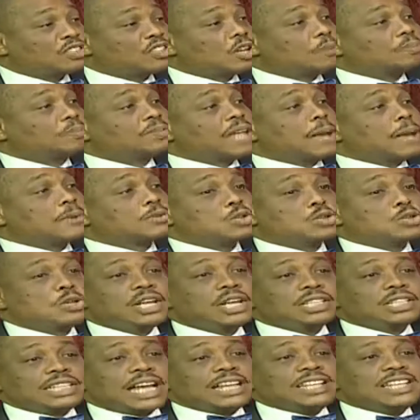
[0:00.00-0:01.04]
Sometimes so
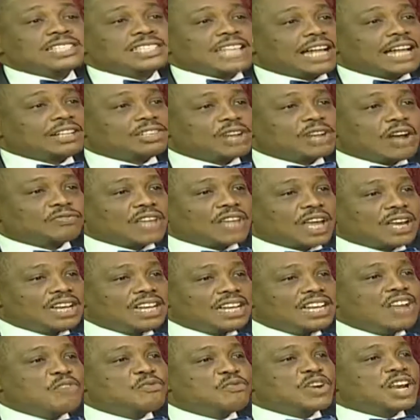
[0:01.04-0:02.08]
charges are drafted
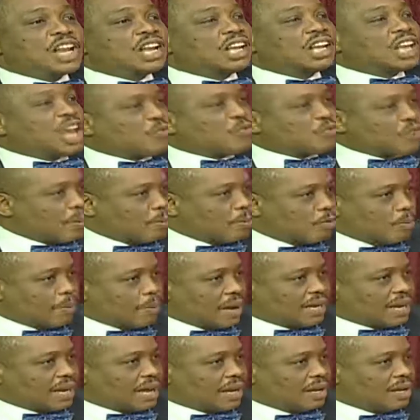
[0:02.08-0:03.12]
in a very laughable
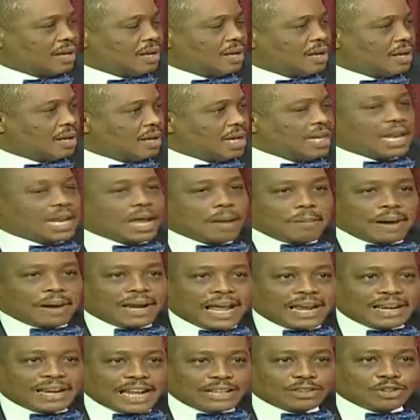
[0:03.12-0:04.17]
manner. In a
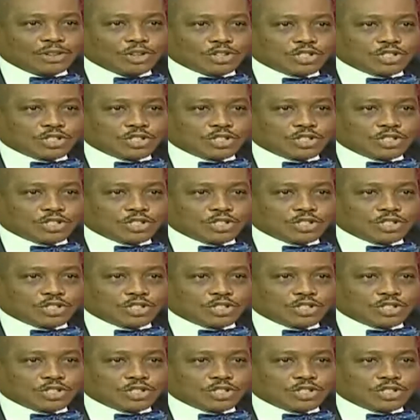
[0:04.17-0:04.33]
manner that does